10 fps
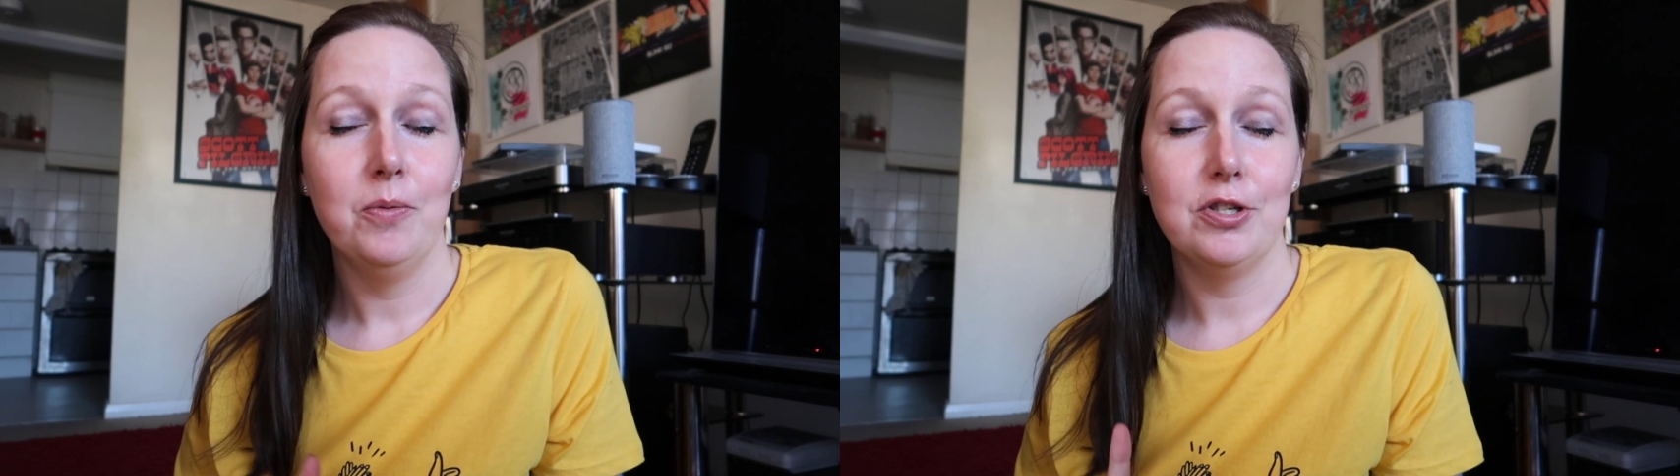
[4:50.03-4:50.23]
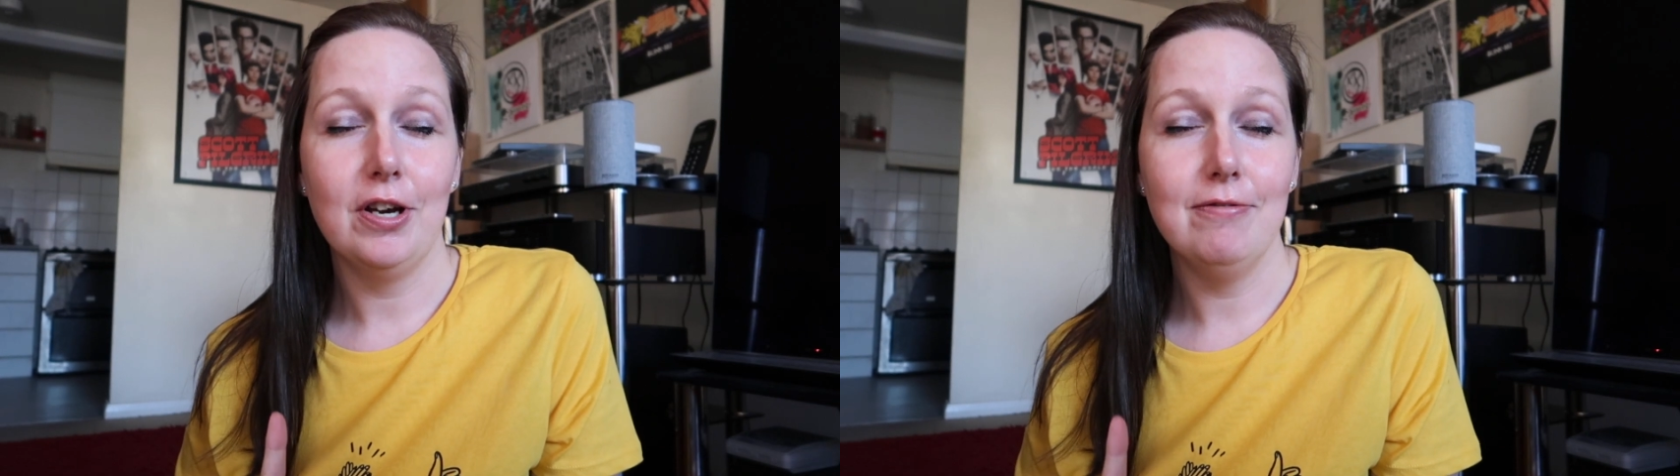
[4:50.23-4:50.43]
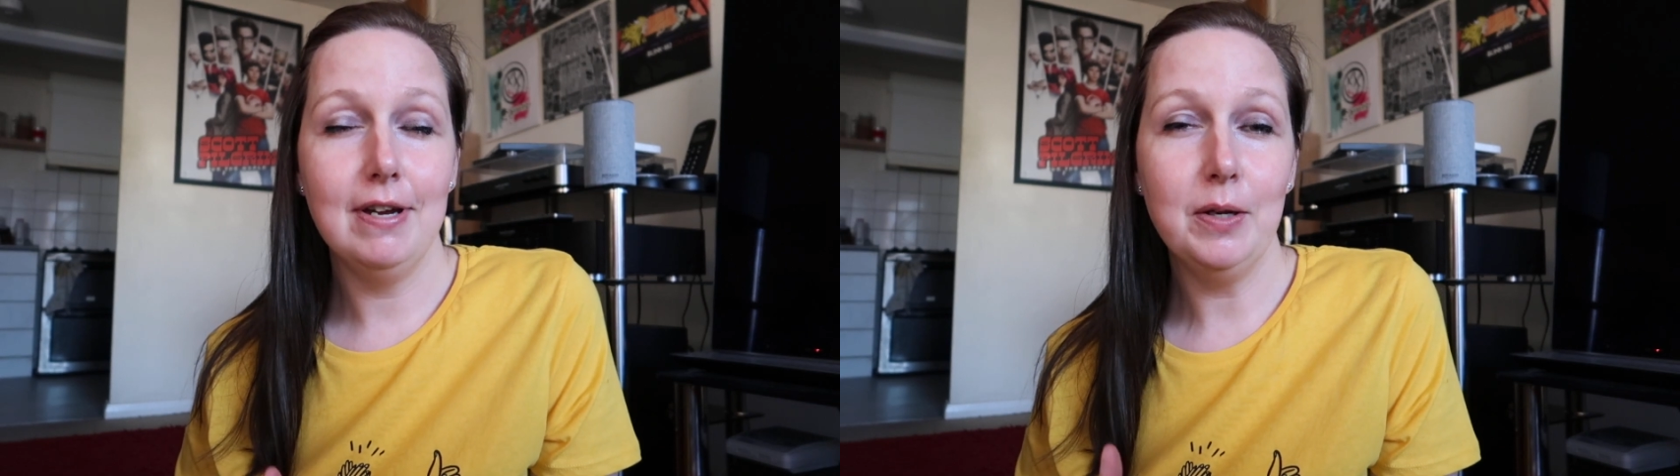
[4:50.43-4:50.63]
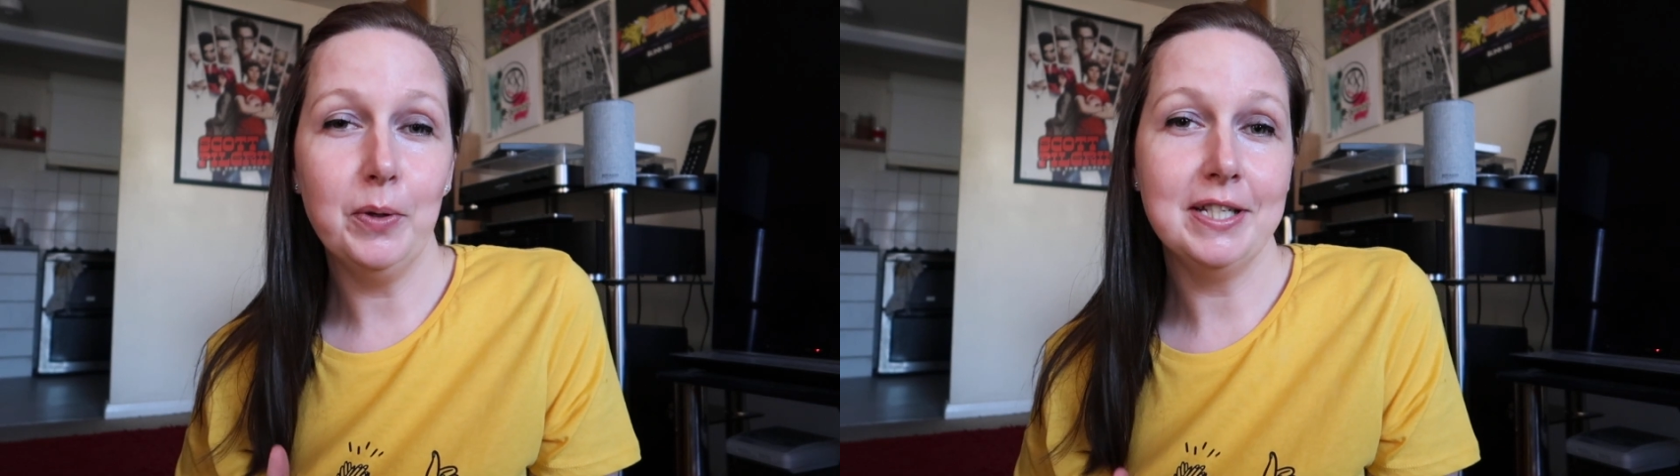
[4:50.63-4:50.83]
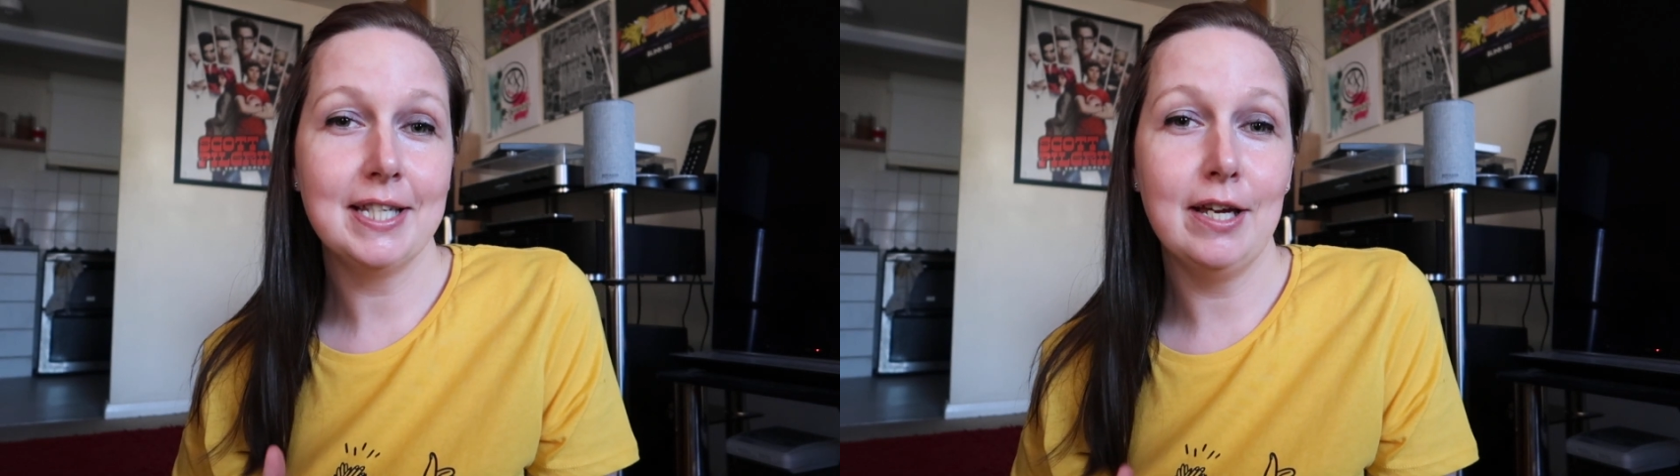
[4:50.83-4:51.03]
which I really
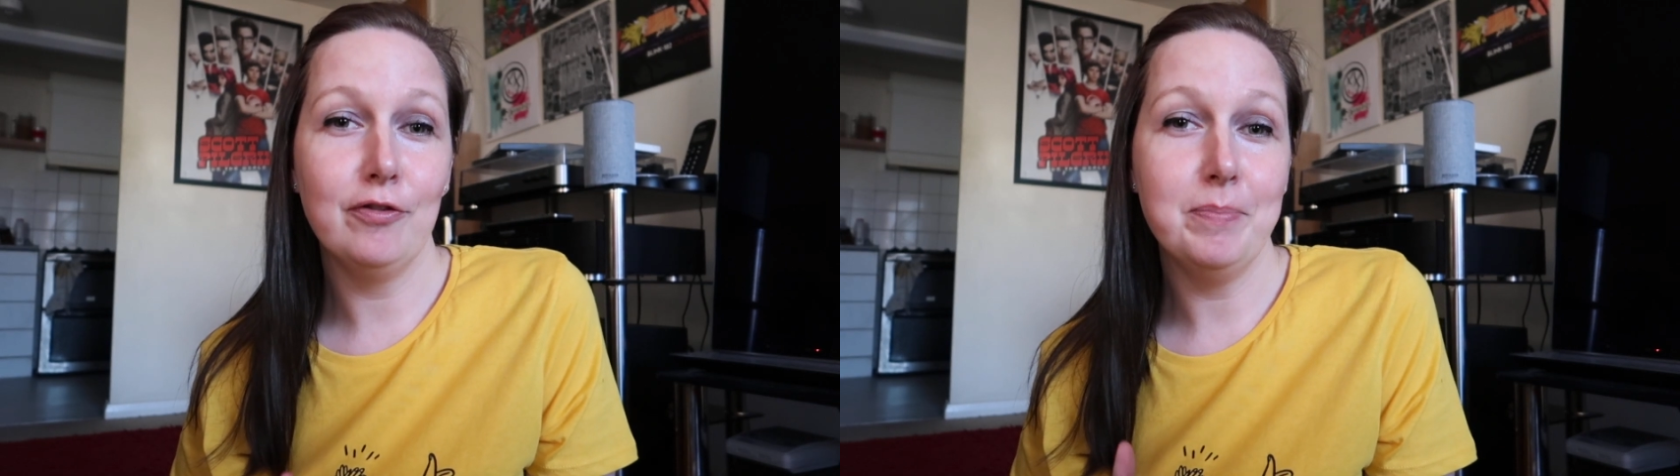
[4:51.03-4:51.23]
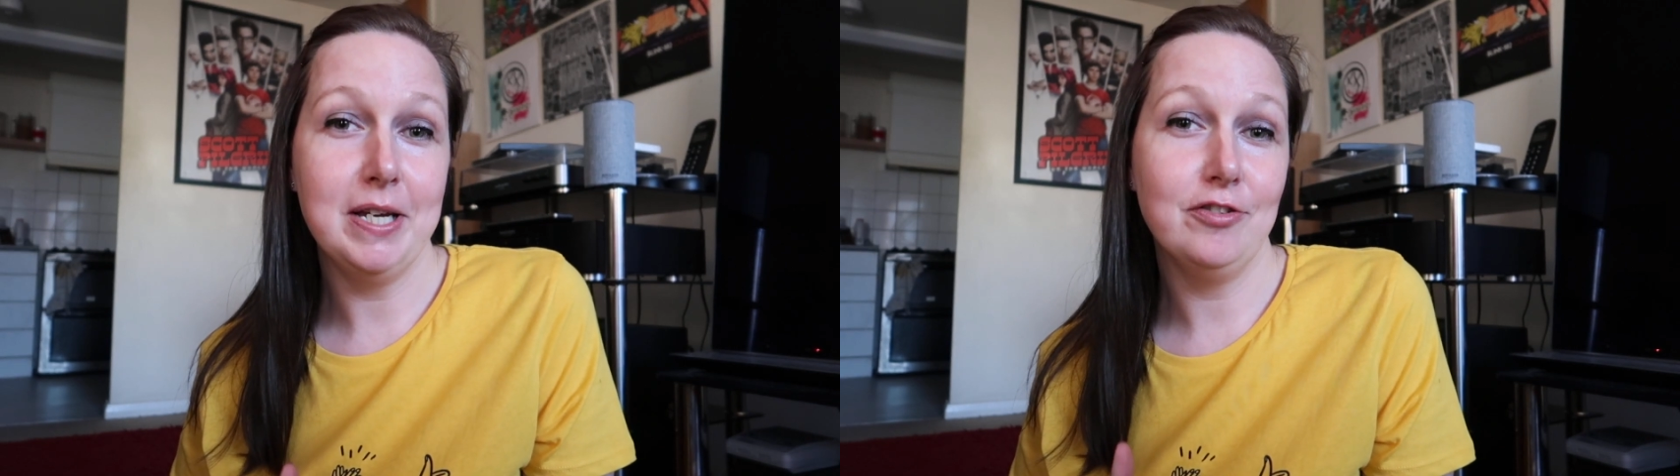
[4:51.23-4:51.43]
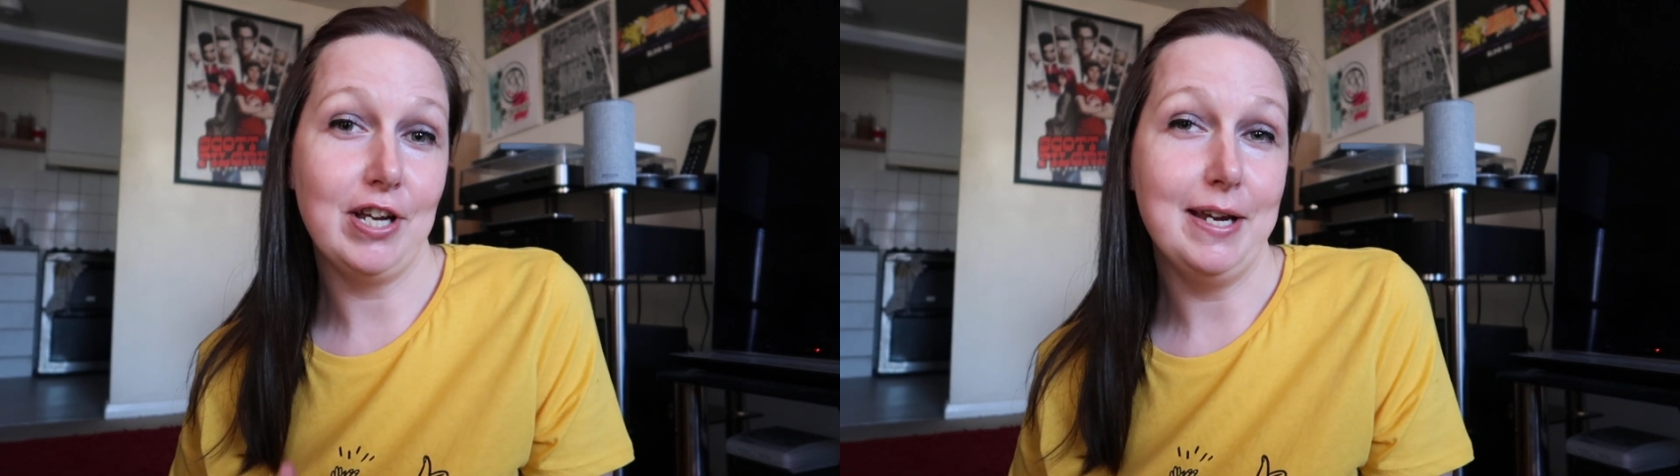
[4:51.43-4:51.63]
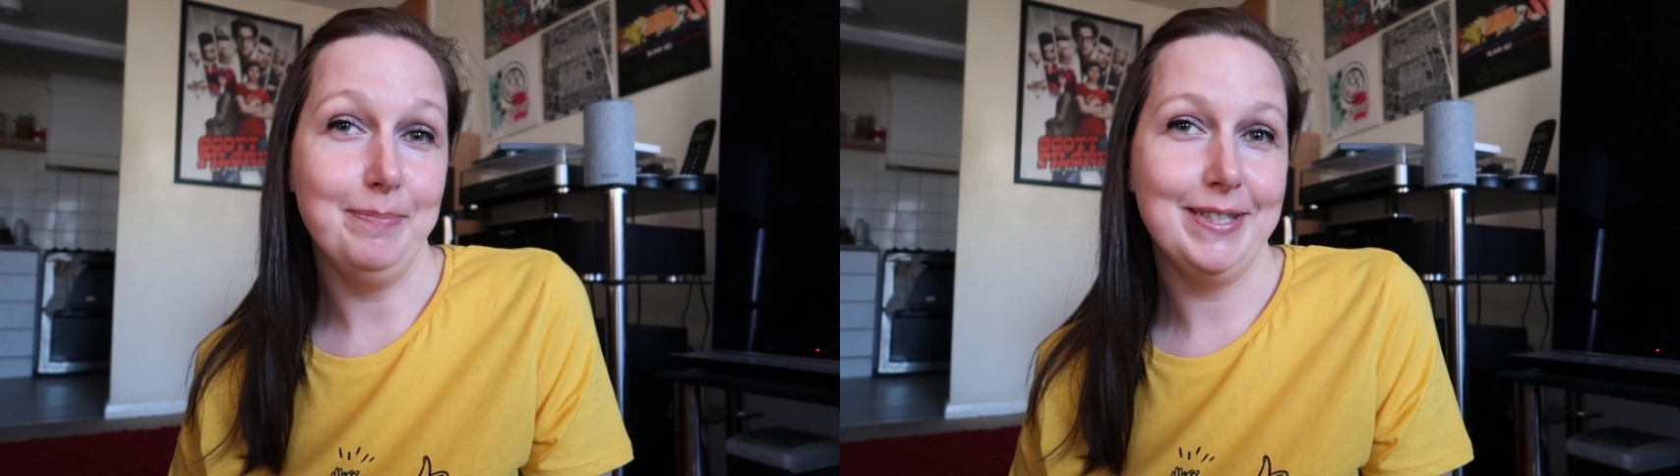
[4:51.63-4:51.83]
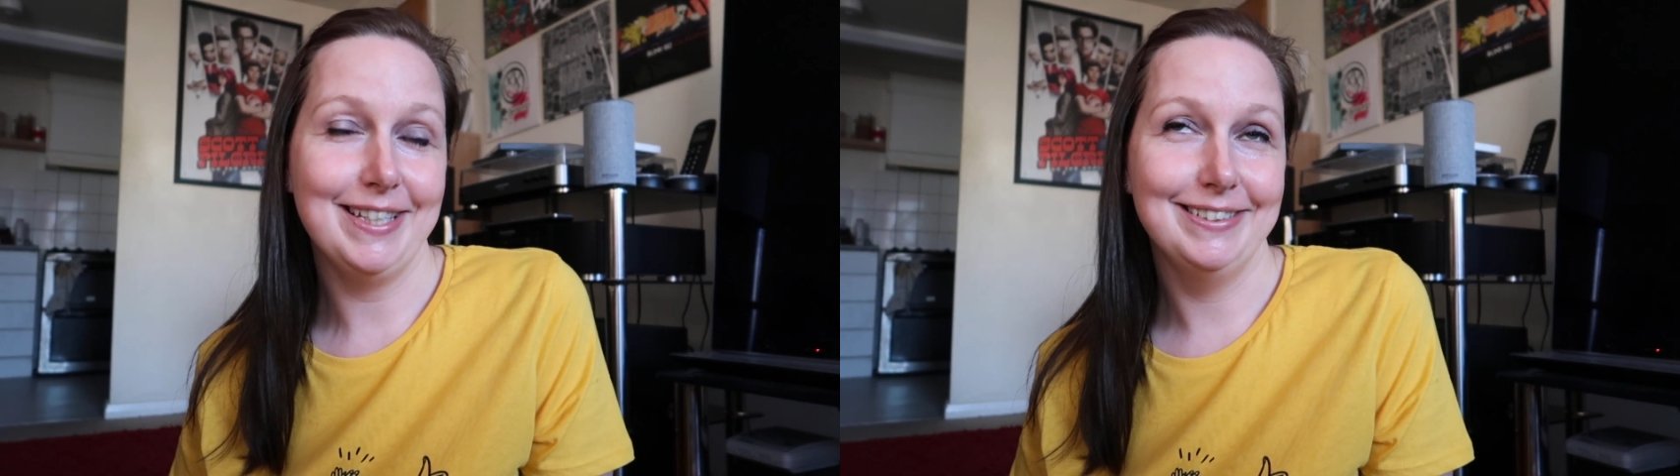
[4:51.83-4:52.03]
wanted to get for me and
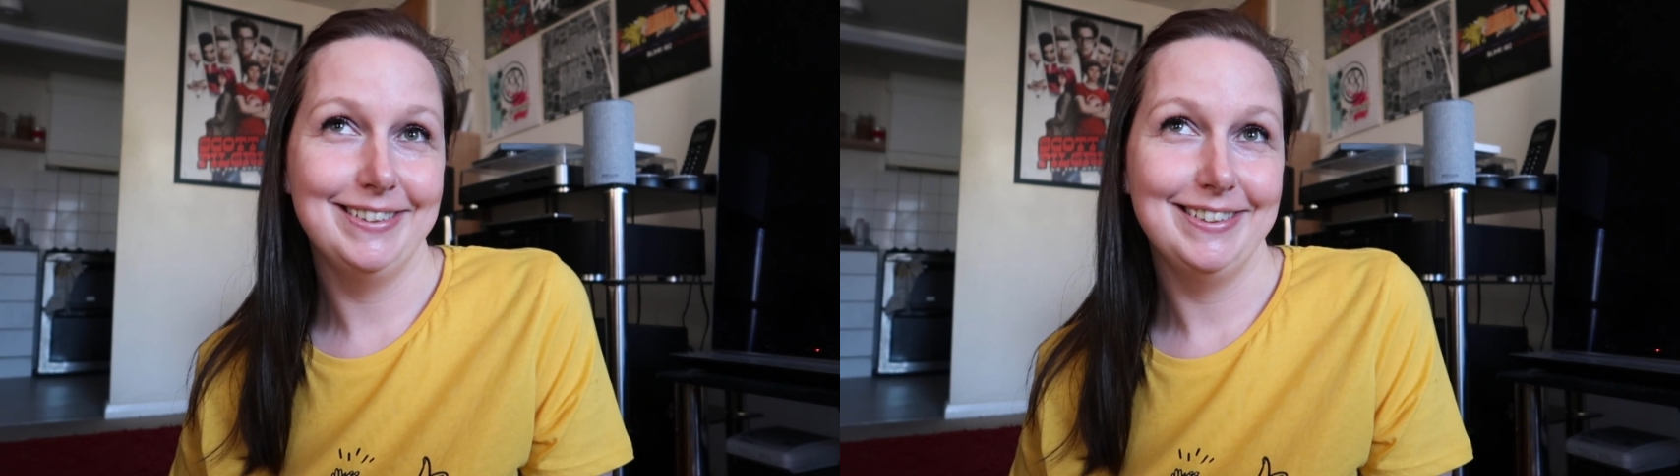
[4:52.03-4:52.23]
James.